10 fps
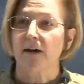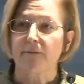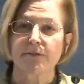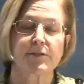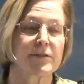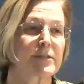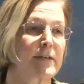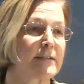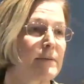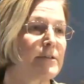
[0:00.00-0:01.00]
officers
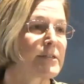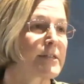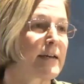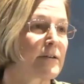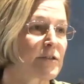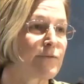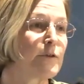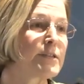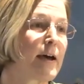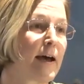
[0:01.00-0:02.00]
and IW sailors
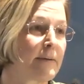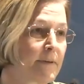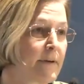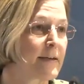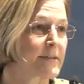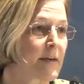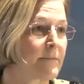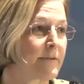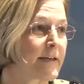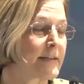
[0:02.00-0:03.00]
full-time on
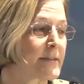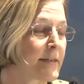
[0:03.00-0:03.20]
submarines.